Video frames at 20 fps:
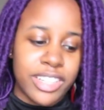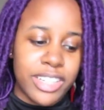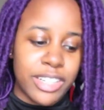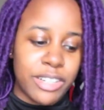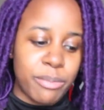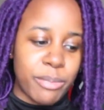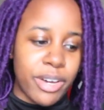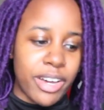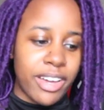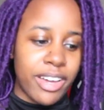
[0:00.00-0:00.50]

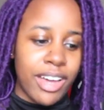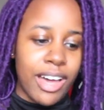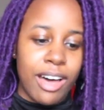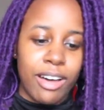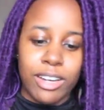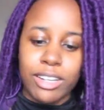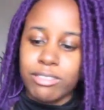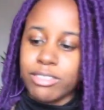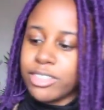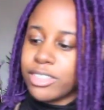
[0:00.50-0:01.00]
in my
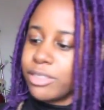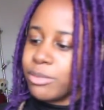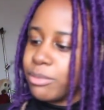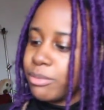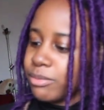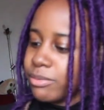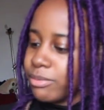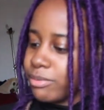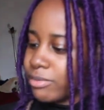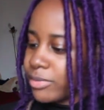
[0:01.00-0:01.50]

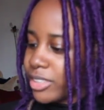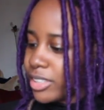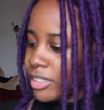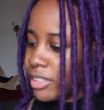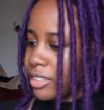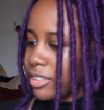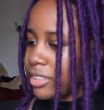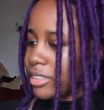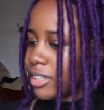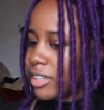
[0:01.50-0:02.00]
algorithm
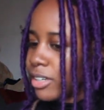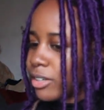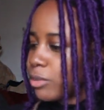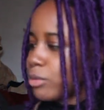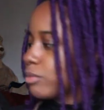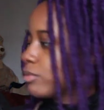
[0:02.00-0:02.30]
oh